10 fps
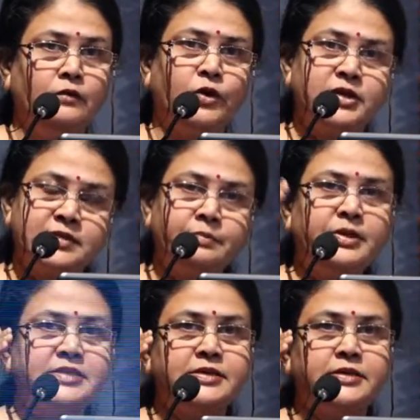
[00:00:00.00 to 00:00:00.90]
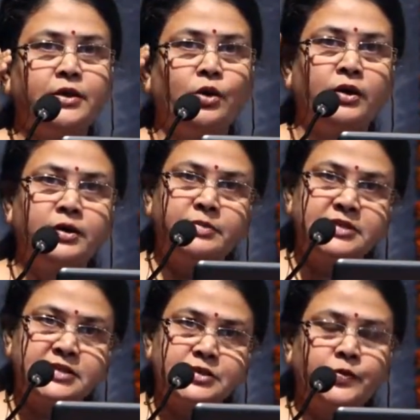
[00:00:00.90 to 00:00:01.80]
for a simplicity they call it
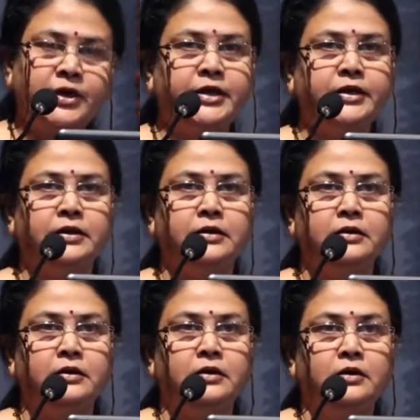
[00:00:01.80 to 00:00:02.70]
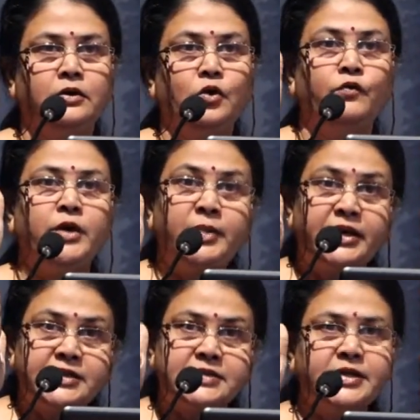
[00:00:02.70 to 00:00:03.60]
business vertical, will
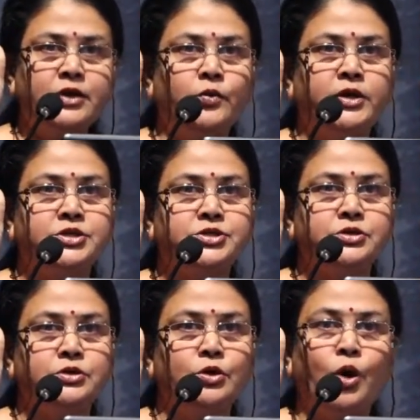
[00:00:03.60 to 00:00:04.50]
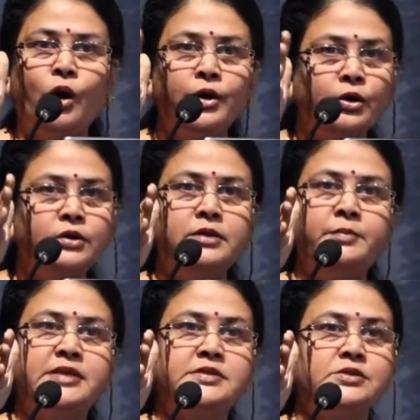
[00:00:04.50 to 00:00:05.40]
be distinguished not on the
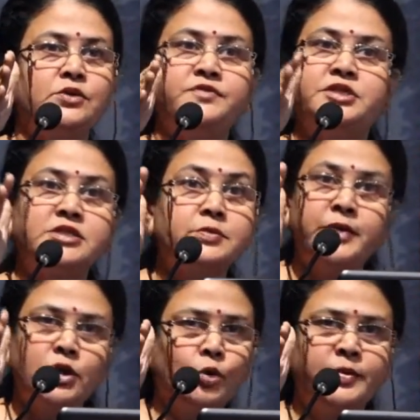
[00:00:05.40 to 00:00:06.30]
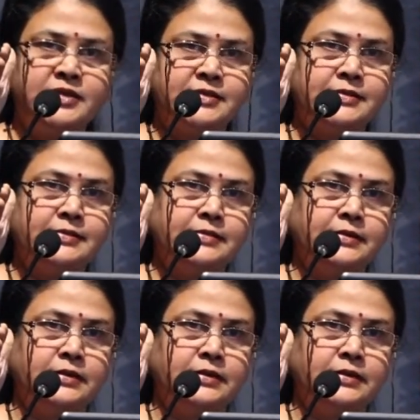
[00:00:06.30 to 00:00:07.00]
basis of just POBs